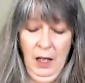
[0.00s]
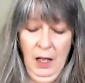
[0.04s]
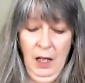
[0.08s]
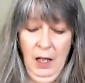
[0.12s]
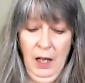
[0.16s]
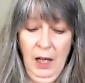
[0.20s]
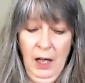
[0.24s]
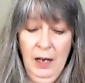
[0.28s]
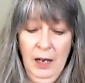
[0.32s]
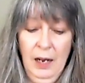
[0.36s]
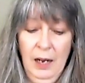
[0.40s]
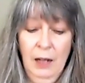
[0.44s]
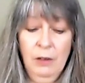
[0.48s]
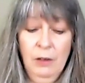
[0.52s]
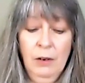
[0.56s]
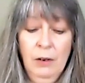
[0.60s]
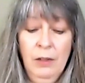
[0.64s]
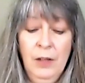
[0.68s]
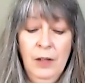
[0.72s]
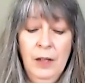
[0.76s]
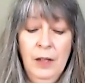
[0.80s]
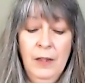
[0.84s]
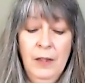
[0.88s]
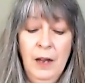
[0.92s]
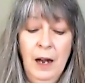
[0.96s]
Another
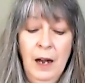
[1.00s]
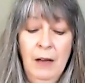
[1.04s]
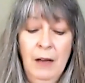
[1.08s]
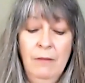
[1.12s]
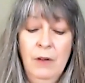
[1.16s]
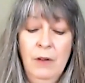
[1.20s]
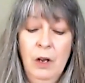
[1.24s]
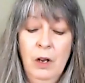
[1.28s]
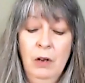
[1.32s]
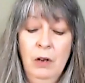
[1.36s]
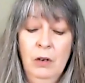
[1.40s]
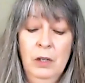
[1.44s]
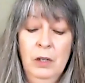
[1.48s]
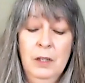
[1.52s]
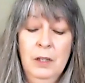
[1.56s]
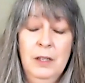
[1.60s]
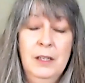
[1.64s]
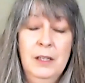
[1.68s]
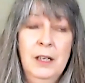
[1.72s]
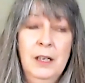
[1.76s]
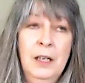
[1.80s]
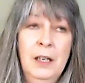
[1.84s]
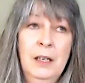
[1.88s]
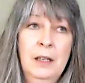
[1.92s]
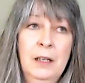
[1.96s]
thing that I've
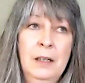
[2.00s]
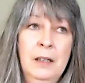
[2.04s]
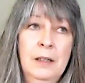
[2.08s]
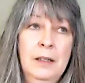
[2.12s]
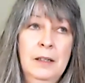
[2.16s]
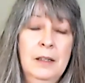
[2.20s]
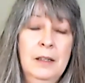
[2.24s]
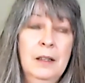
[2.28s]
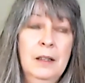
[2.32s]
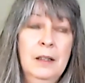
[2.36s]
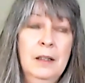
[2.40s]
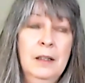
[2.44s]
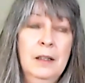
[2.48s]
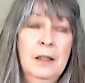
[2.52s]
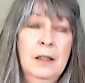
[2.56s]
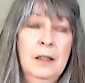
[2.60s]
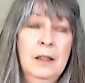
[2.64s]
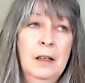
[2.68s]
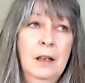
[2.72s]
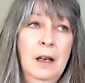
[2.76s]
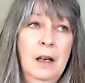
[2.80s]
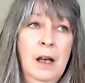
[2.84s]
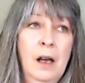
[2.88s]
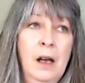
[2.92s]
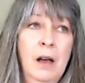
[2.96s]
noticed is
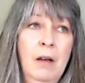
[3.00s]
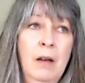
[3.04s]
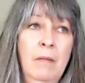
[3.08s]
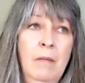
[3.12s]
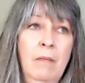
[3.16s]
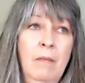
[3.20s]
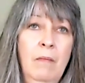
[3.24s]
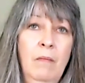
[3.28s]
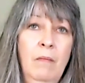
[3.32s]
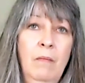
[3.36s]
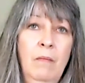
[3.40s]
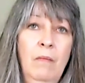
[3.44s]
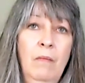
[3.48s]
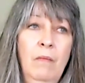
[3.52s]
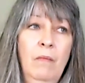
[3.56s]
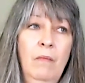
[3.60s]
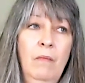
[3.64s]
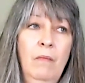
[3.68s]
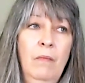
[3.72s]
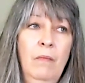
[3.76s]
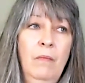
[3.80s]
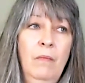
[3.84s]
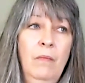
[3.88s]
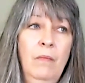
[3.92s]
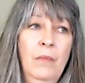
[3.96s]
um,
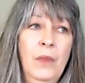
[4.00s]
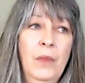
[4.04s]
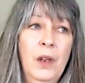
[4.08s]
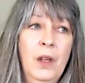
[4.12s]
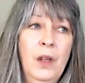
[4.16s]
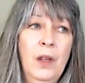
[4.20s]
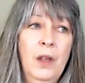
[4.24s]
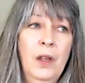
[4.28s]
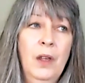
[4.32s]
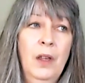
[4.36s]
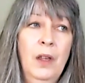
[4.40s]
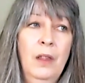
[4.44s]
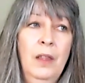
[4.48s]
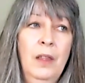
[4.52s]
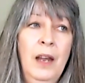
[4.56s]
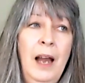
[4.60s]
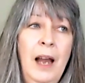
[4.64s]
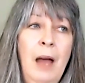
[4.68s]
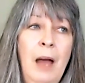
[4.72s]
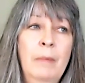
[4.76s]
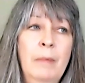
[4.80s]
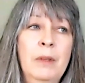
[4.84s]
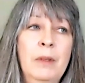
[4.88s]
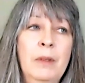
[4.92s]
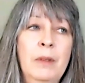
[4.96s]
that
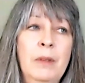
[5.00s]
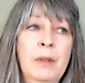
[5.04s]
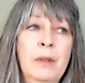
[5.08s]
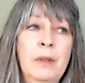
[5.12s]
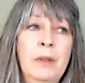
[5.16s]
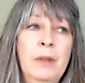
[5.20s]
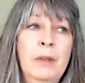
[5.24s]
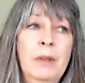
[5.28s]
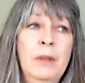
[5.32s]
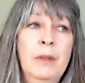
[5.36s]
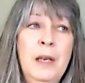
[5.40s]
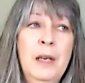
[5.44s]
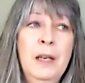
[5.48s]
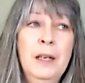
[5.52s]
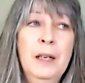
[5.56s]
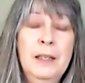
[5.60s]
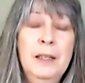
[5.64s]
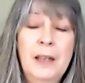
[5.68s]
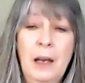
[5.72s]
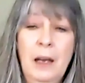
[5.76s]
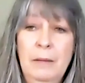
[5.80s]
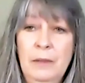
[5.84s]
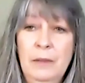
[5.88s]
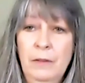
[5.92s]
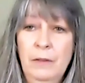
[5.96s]
happens for me in
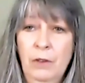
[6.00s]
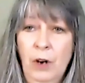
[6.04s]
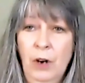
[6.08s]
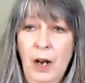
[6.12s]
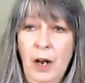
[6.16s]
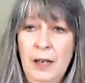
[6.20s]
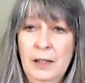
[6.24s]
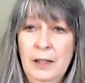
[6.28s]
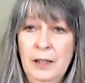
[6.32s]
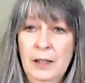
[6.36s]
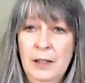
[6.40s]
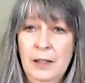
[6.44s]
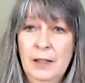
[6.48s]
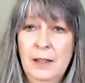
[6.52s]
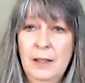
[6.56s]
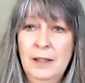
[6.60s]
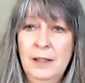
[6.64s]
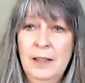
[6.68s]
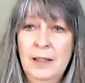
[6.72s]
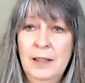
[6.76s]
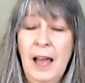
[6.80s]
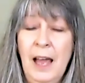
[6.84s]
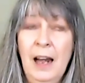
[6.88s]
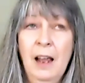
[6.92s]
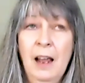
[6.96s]
times of crisis
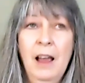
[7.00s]
is that